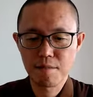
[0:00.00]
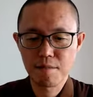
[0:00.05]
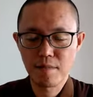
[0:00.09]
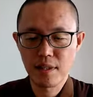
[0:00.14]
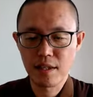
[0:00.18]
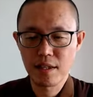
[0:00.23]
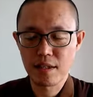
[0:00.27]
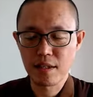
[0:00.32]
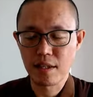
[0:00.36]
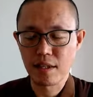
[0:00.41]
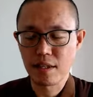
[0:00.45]

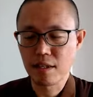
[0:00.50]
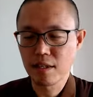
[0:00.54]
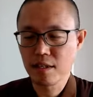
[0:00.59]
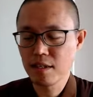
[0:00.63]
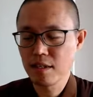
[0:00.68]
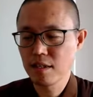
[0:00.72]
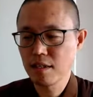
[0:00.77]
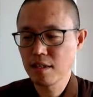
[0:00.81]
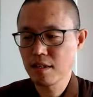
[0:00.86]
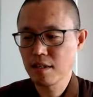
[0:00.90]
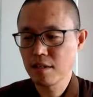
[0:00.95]
yeah?
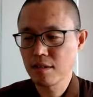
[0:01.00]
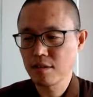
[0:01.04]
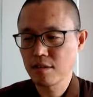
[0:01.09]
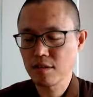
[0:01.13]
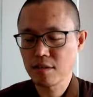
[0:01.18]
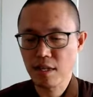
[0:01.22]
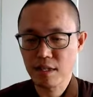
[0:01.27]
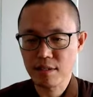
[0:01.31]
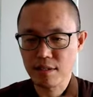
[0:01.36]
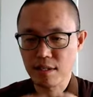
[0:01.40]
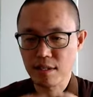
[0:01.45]
So
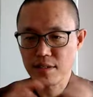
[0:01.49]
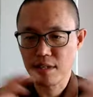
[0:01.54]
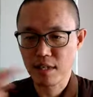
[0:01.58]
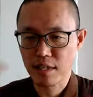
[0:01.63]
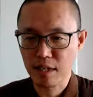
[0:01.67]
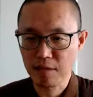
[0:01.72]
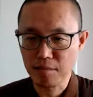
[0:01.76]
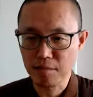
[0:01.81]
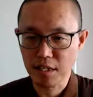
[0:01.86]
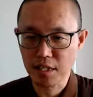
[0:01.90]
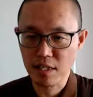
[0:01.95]
that's the
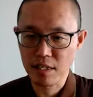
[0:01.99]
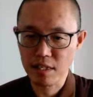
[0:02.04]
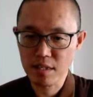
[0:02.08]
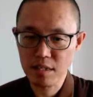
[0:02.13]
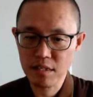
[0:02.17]
second meaning.